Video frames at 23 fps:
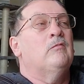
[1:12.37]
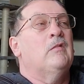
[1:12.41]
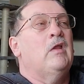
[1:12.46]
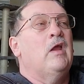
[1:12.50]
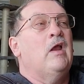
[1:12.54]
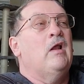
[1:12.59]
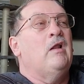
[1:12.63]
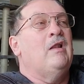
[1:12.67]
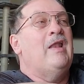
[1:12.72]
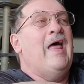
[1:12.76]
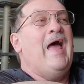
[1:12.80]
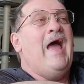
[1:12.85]

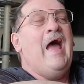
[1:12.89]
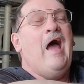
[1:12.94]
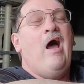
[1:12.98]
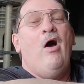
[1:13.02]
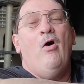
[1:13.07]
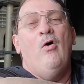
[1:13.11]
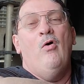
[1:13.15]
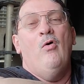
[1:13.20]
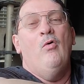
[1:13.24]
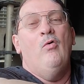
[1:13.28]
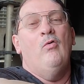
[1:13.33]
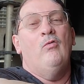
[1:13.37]
They
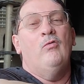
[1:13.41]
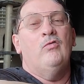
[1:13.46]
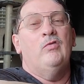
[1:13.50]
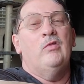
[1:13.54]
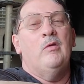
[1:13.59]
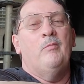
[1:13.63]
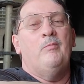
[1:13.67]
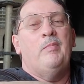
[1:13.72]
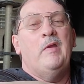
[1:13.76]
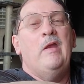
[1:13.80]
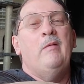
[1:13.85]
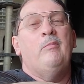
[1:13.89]
allow
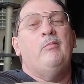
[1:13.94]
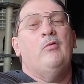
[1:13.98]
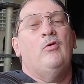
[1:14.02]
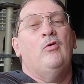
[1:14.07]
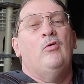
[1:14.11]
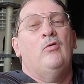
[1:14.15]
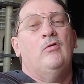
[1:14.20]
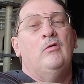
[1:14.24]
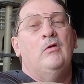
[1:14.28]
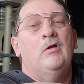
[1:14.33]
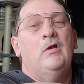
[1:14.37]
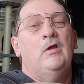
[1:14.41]
the
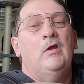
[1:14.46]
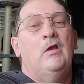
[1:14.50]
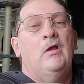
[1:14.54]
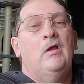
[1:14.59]
people